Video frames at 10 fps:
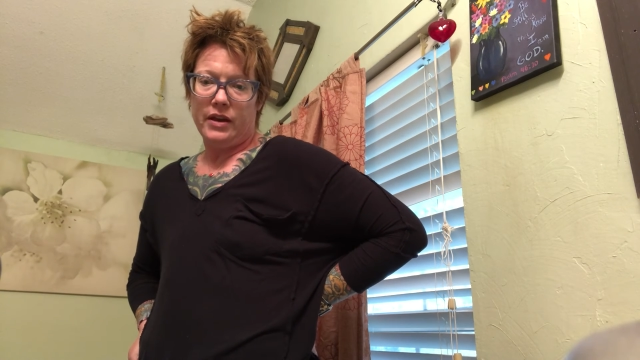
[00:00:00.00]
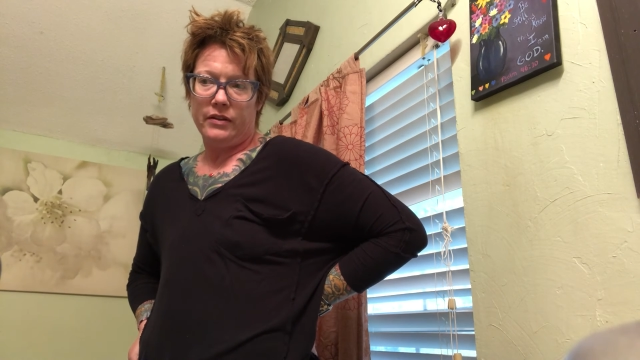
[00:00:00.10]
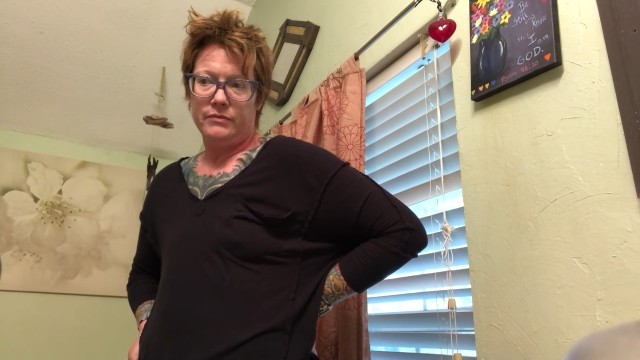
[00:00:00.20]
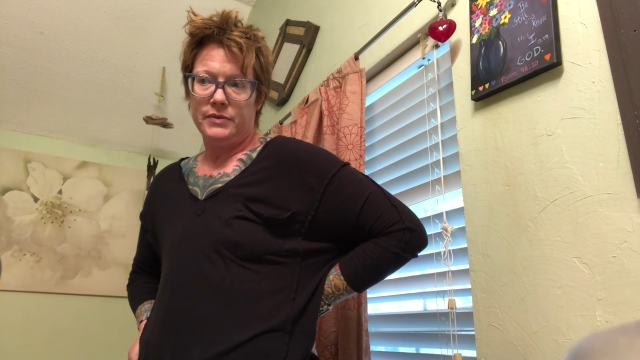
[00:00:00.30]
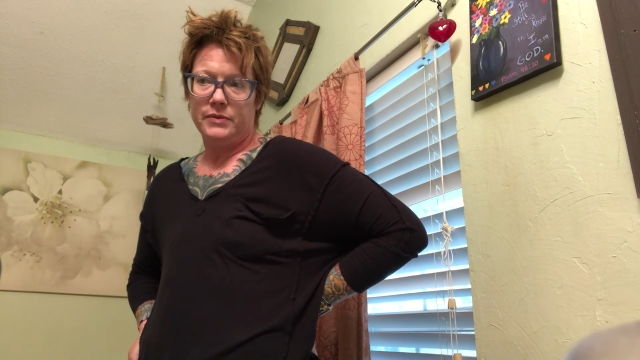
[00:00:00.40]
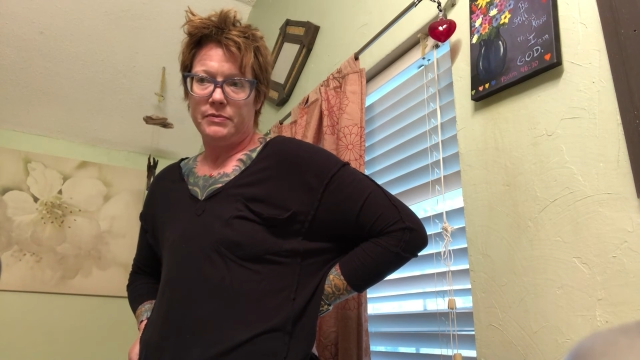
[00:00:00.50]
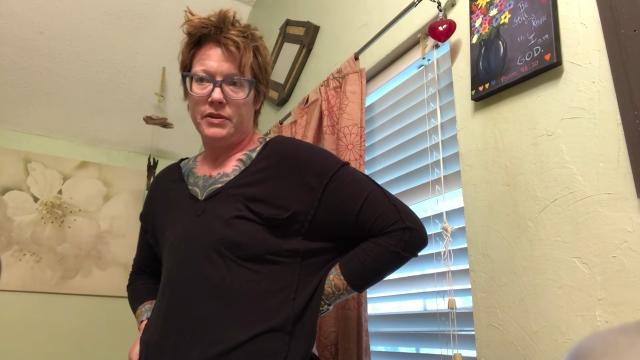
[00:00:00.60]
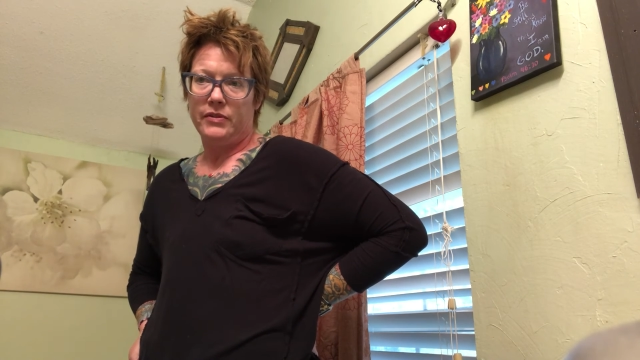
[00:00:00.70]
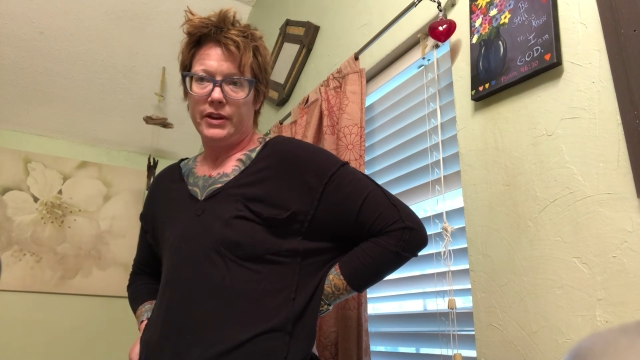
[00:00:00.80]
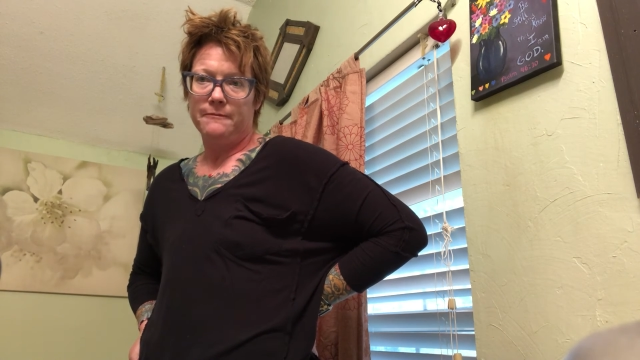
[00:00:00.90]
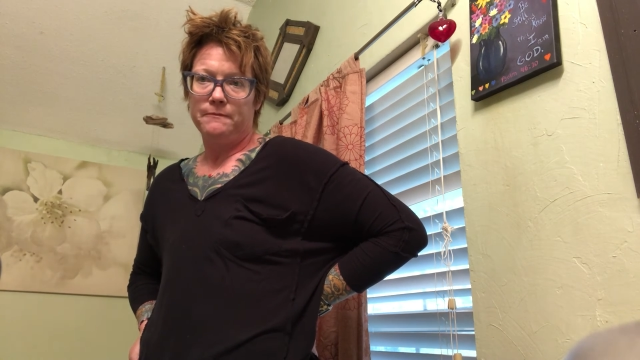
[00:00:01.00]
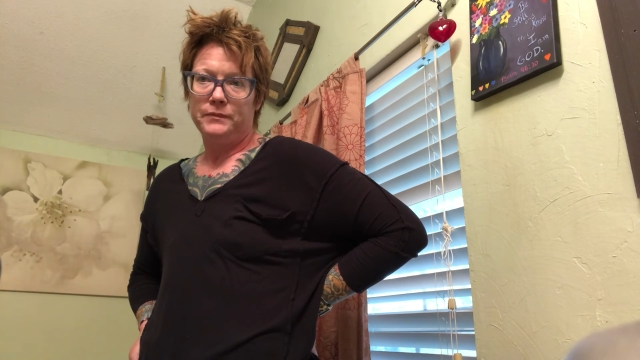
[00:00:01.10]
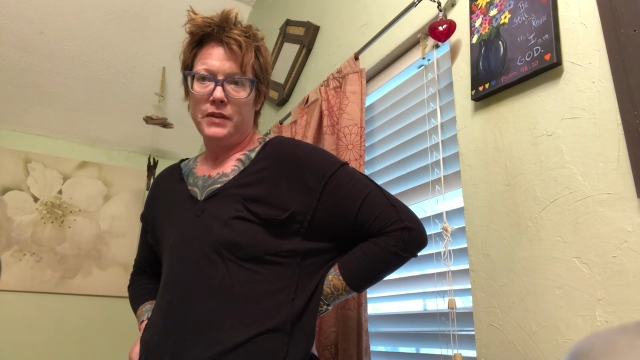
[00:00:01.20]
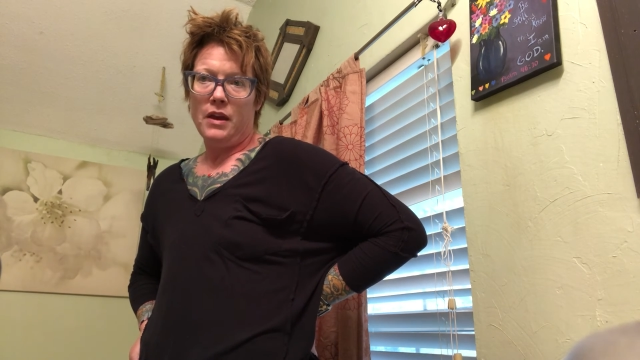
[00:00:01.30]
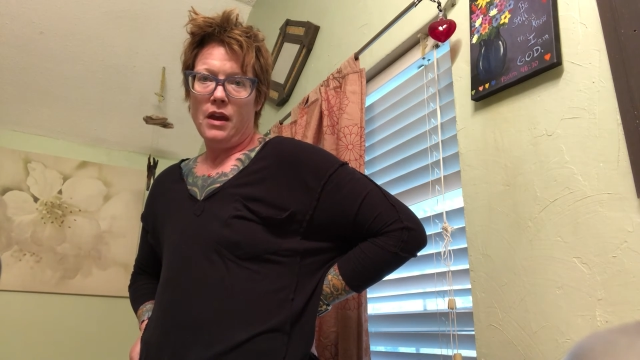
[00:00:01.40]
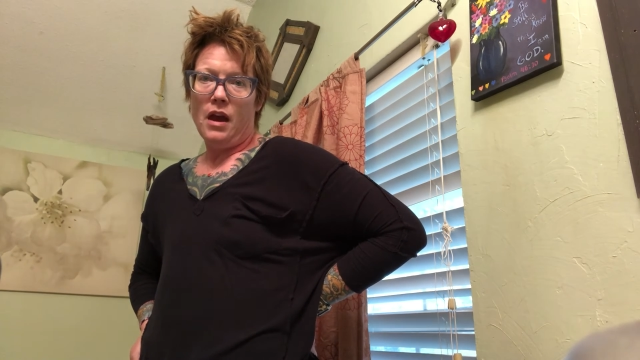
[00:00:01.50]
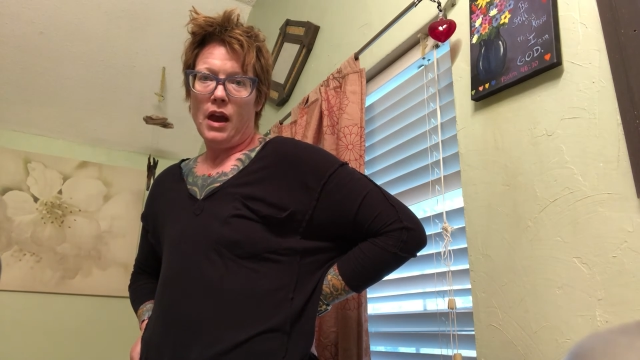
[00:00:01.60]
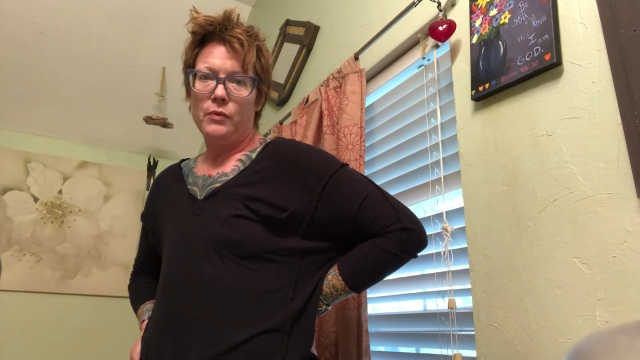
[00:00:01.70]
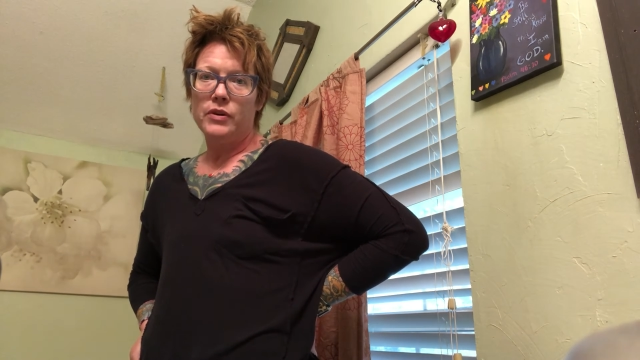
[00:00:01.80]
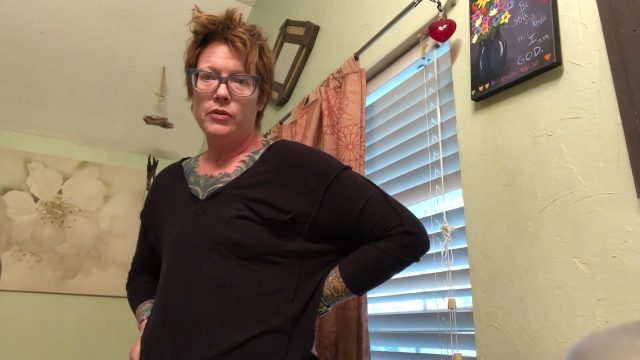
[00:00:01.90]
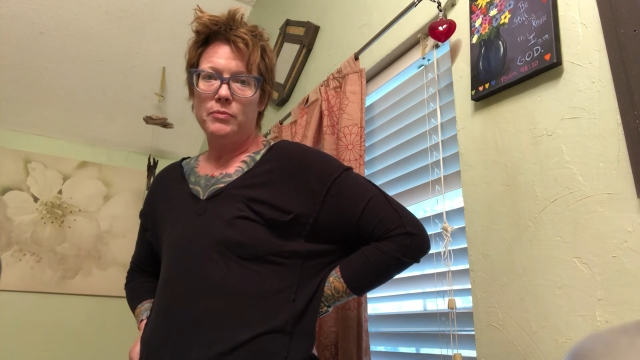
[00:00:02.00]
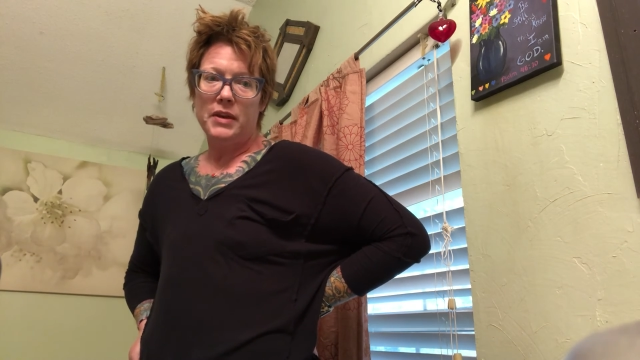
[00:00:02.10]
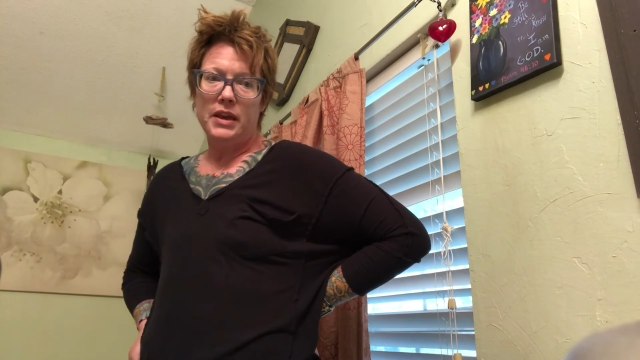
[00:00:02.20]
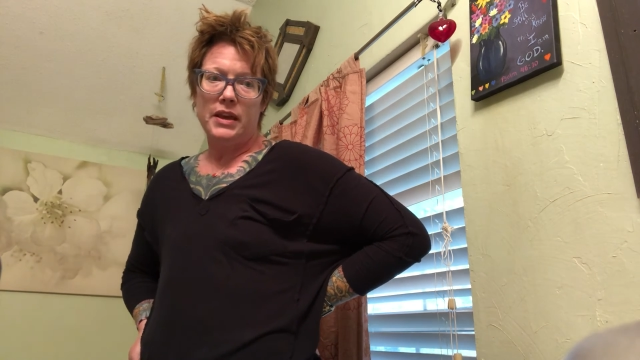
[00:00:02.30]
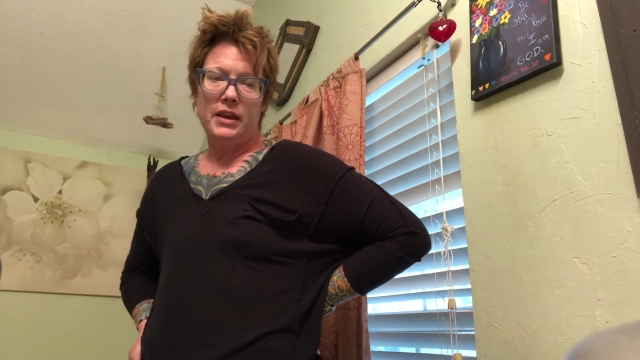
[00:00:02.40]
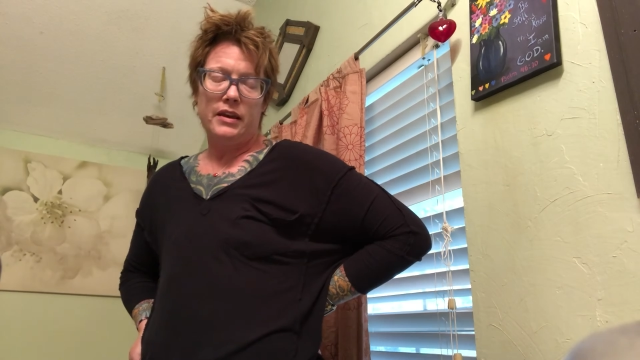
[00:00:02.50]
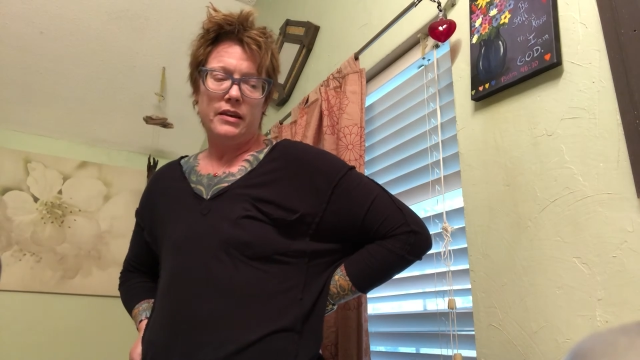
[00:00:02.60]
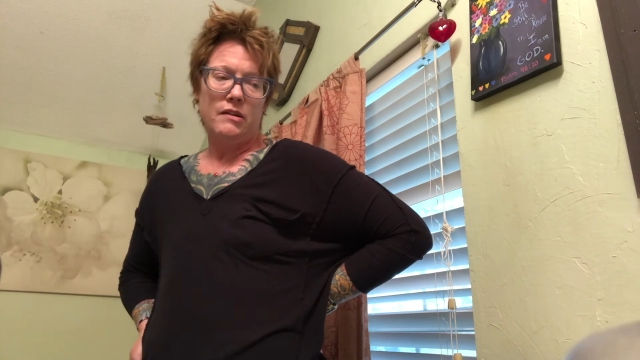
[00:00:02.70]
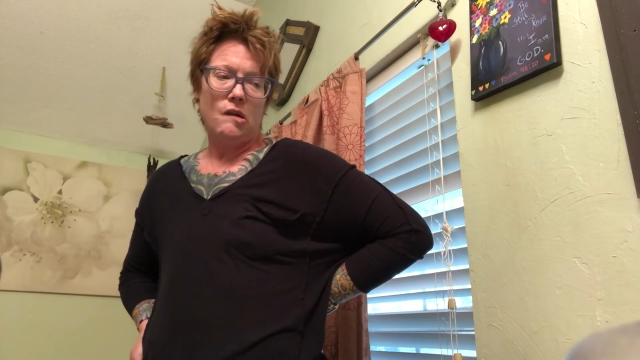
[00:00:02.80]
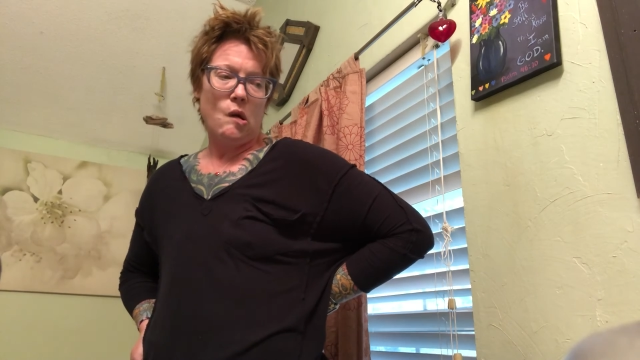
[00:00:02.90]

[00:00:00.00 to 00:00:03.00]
hell I'm supposed to be doing. I will be